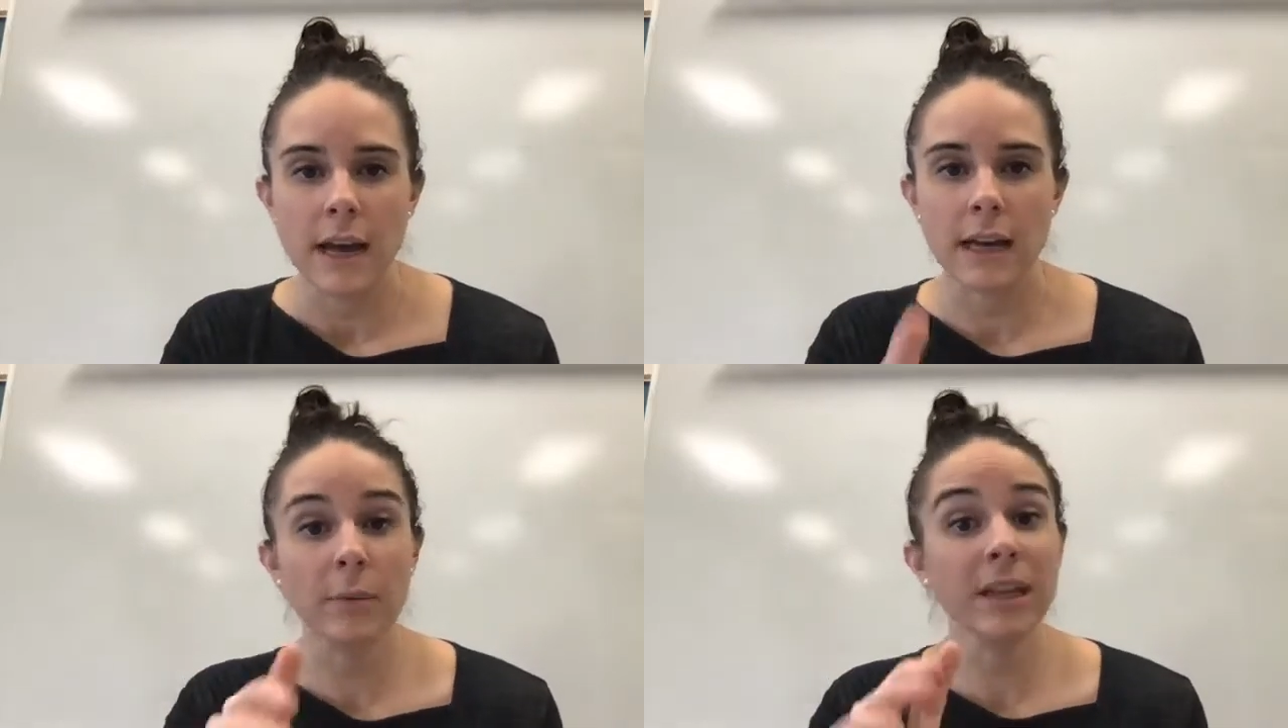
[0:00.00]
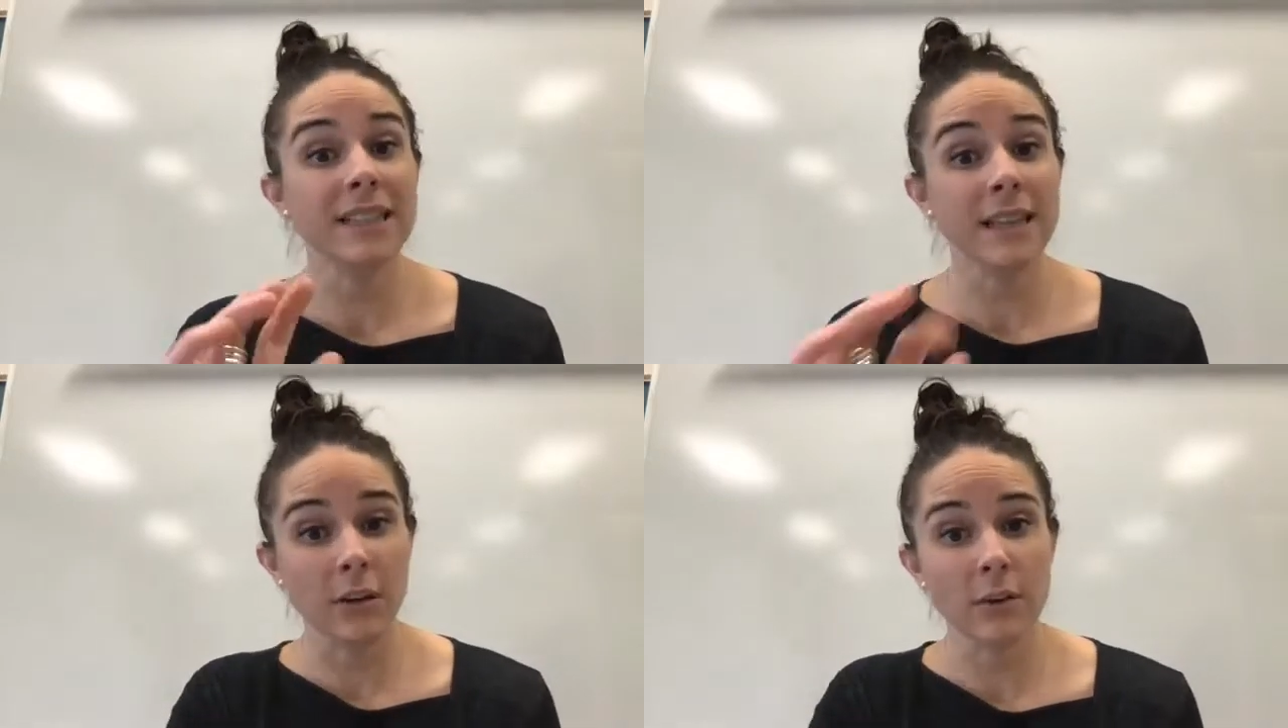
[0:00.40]
and I'm going
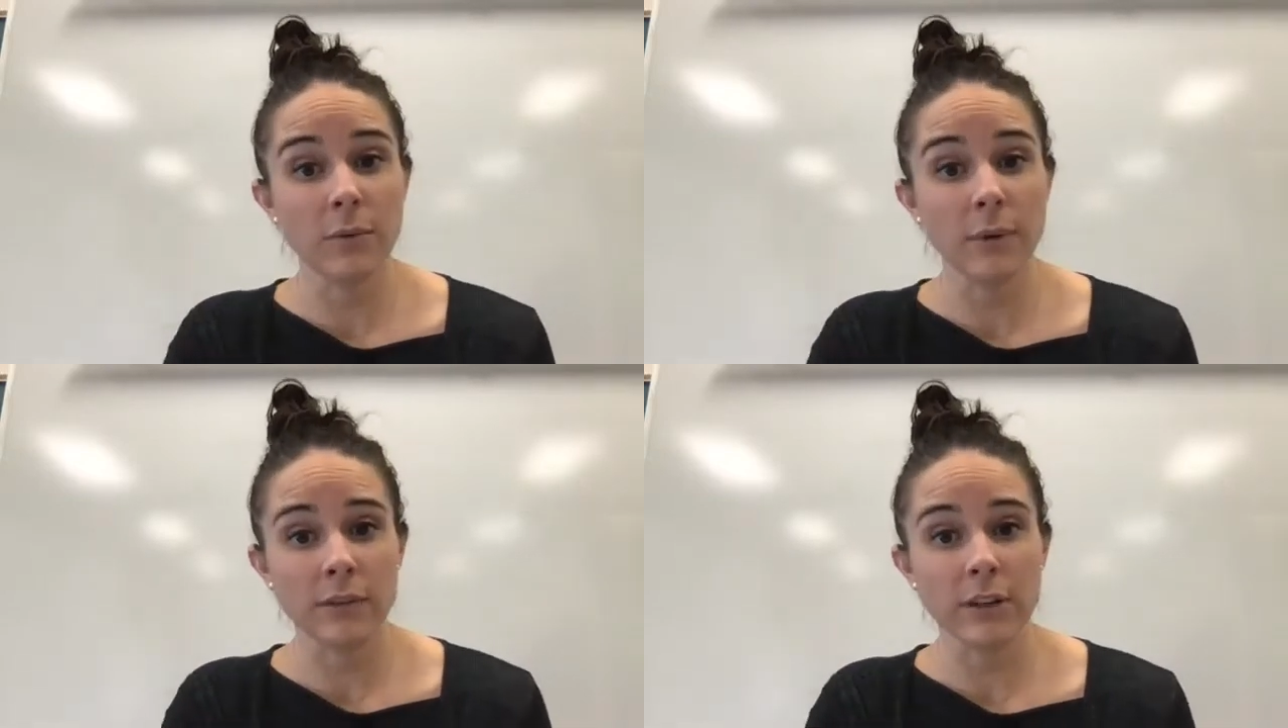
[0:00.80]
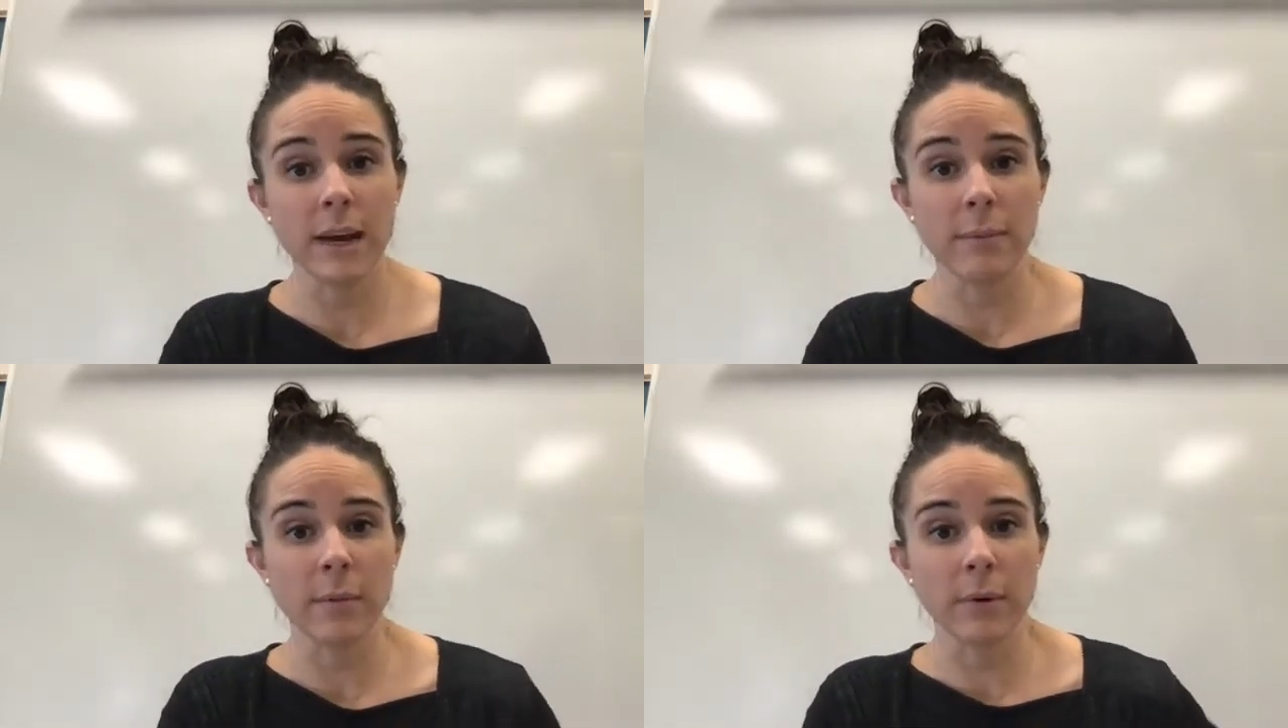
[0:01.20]
to tell you every
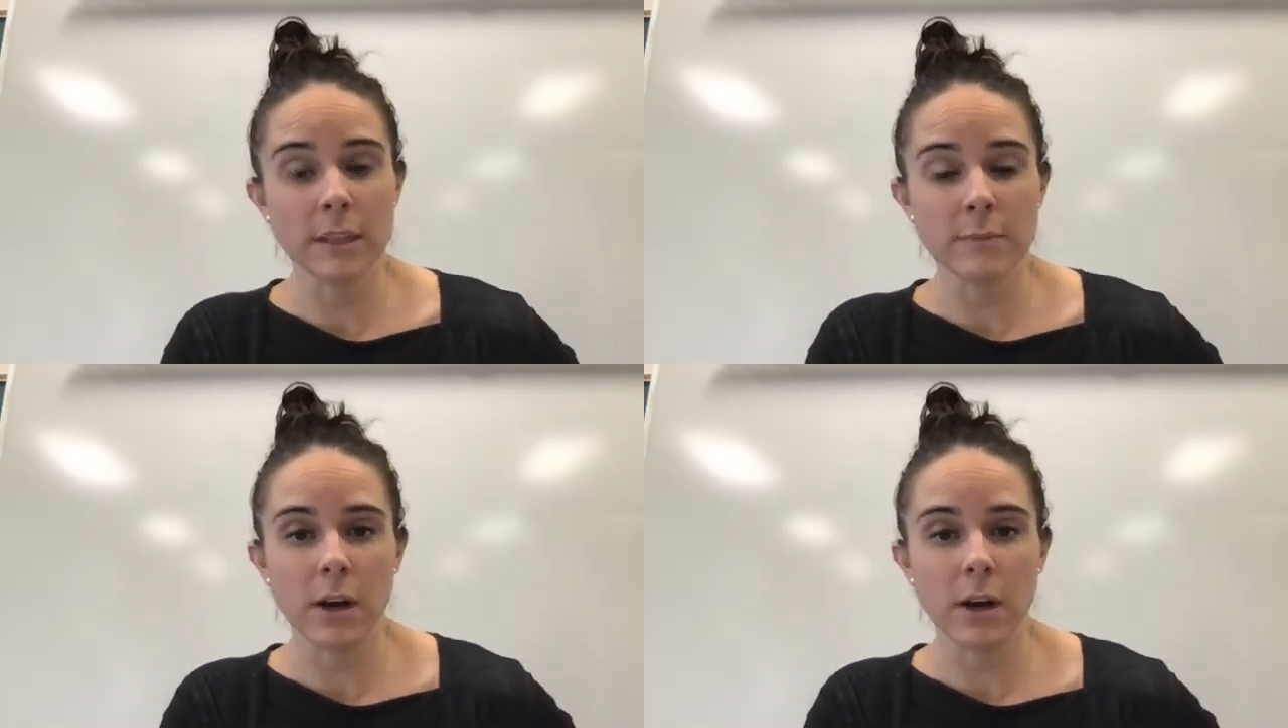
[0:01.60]
time I press